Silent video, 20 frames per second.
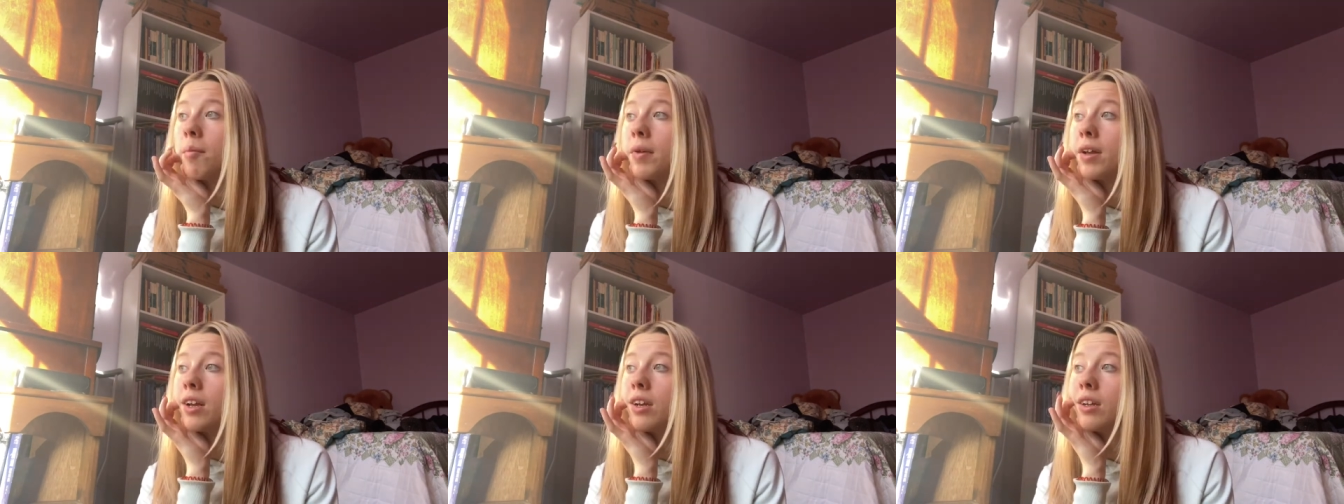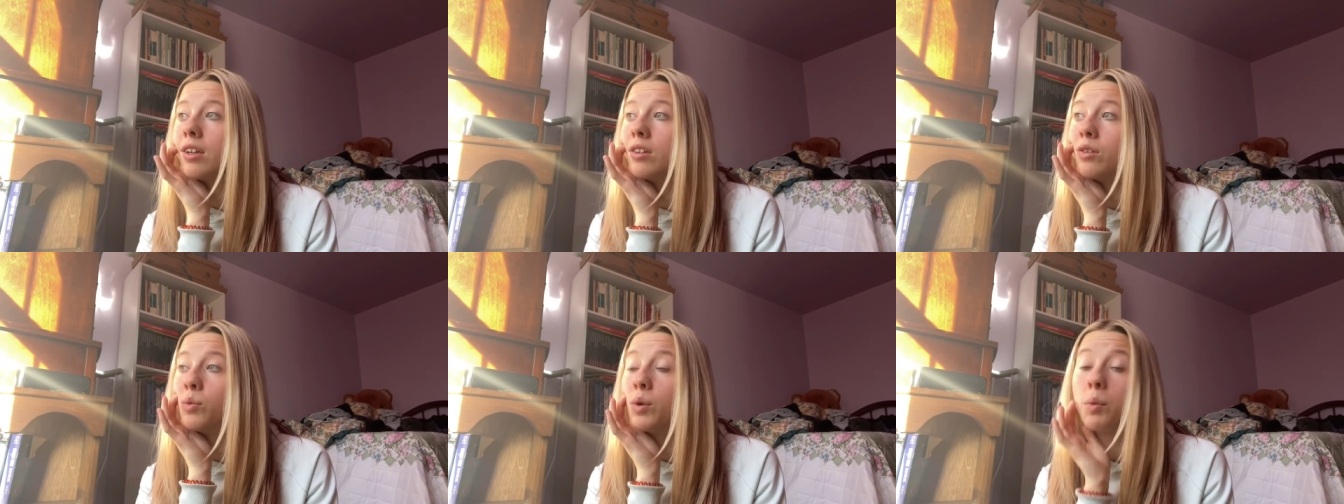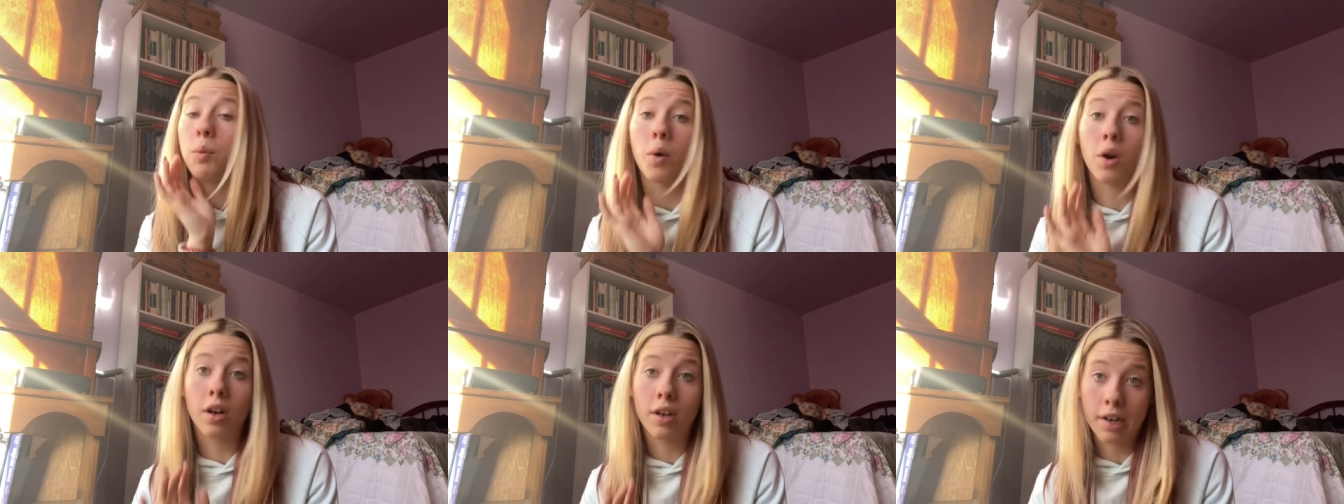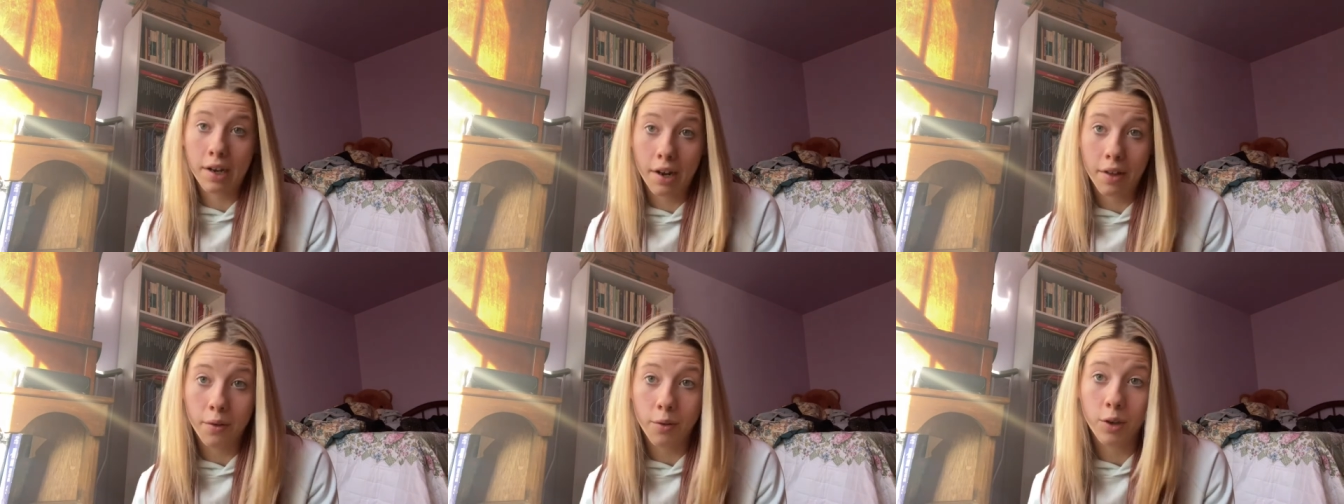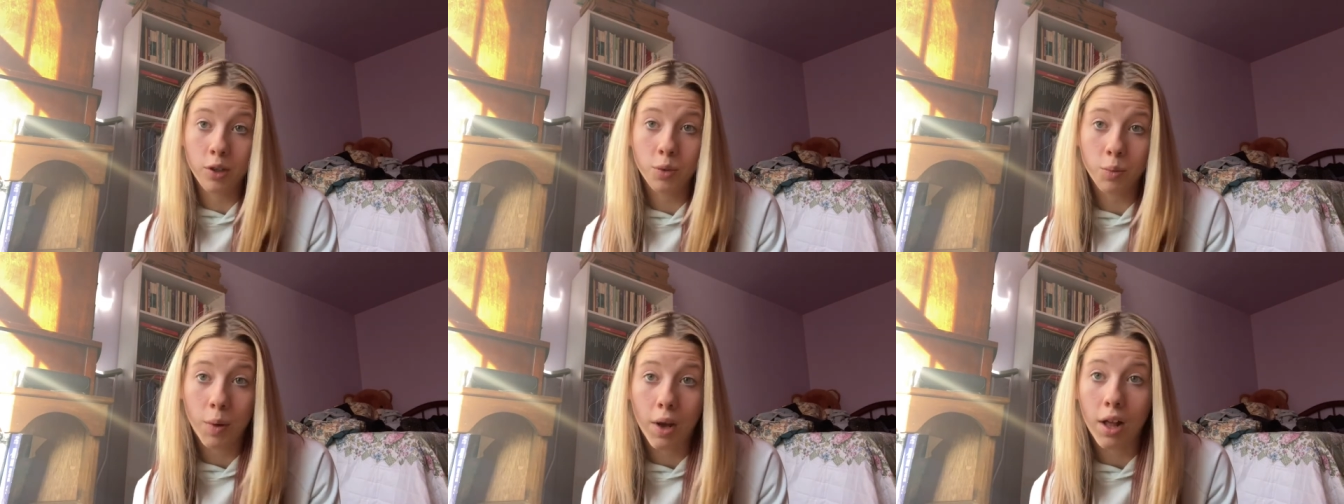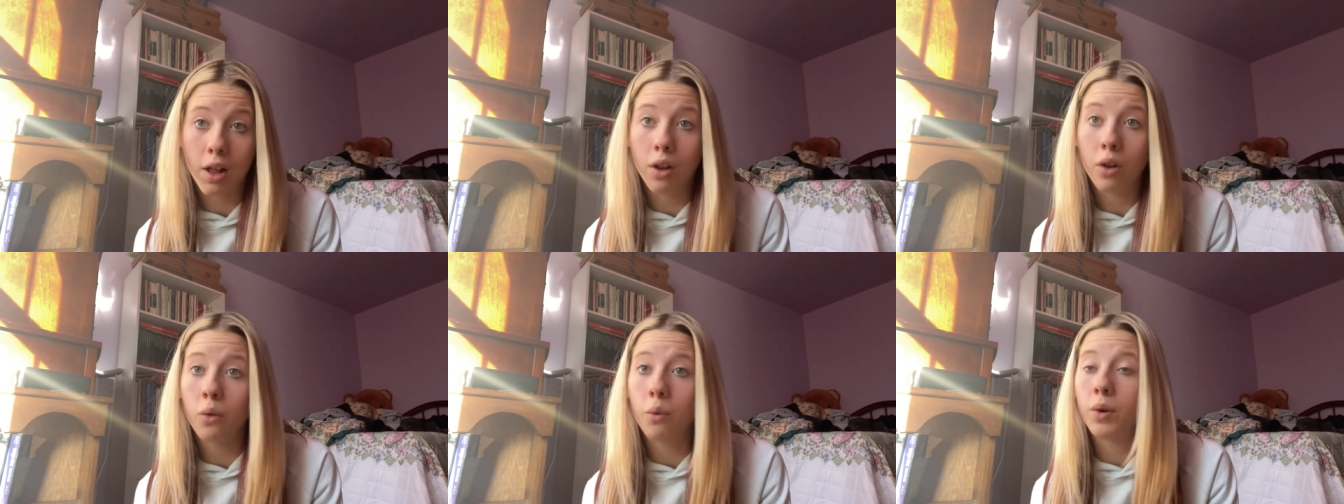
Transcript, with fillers: because we work together as well,